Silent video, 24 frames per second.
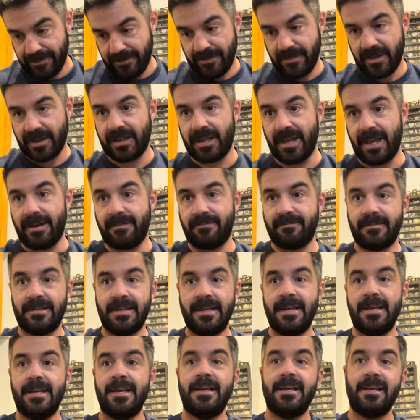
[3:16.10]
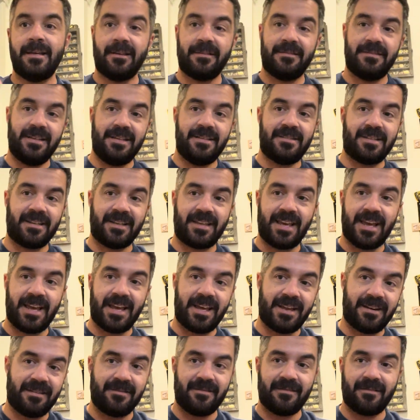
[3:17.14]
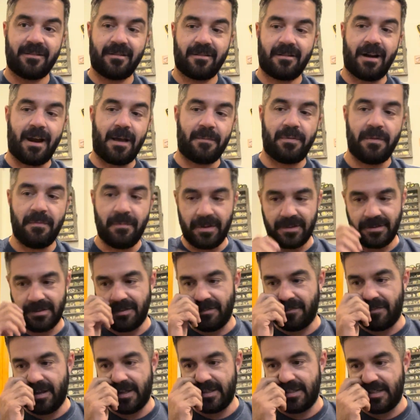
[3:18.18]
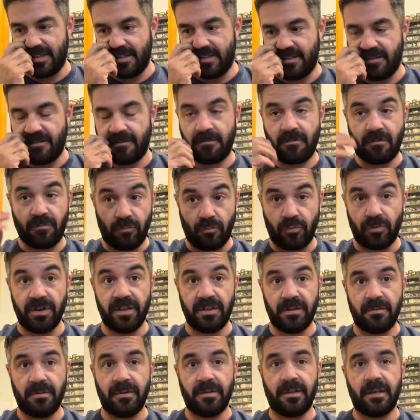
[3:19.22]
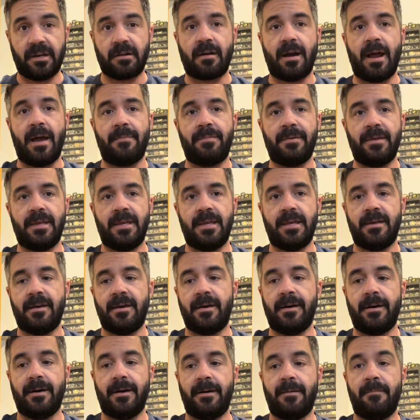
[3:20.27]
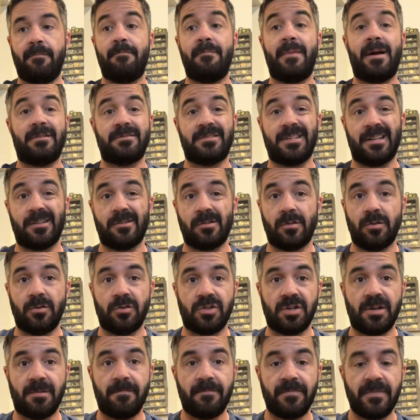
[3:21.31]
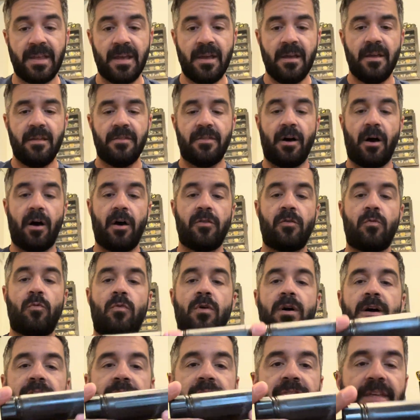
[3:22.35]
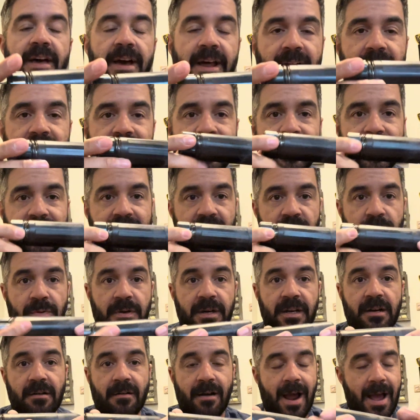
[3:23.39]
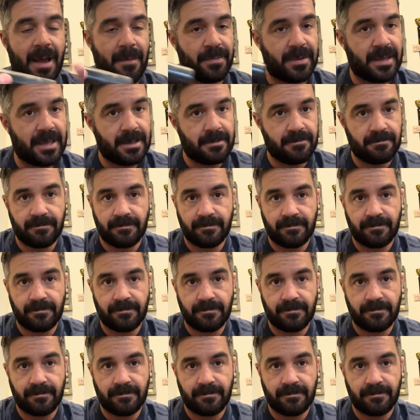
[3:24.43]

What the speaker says: Again, decent can, crappy muzzle devices, really crappy mounting solution. The other one that I think is pretty crappy,